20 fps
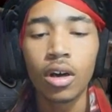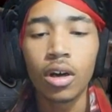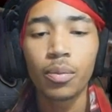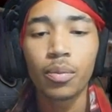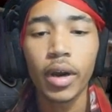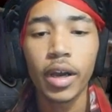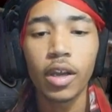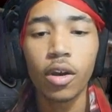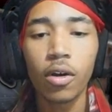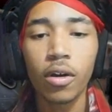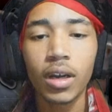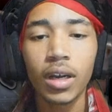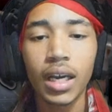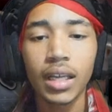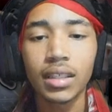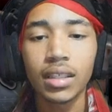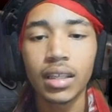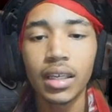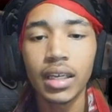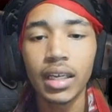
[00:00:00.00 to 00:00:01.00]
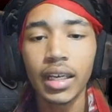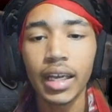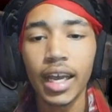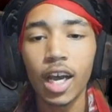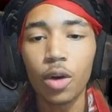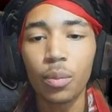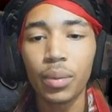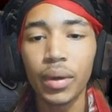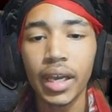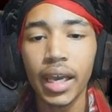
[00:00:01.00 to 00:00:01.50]
or prioritize lending a
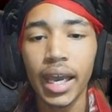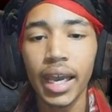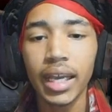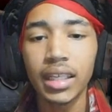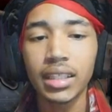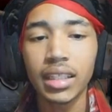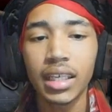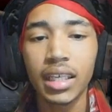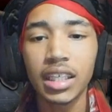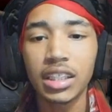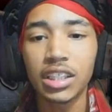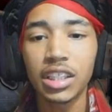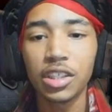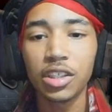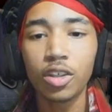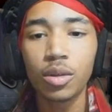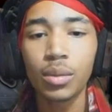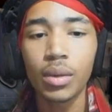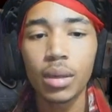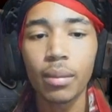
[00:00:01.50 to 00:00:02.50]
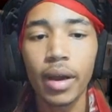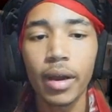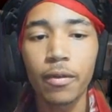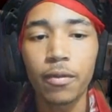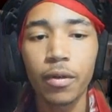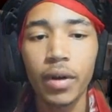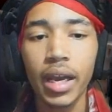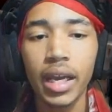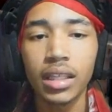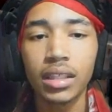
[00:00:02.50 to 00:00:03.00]
helping hand to Kishinuma and my
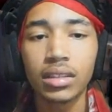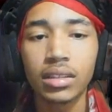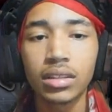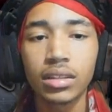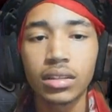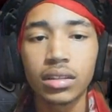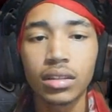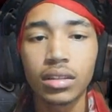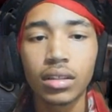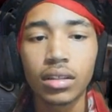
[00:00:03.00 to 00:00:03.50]
friends.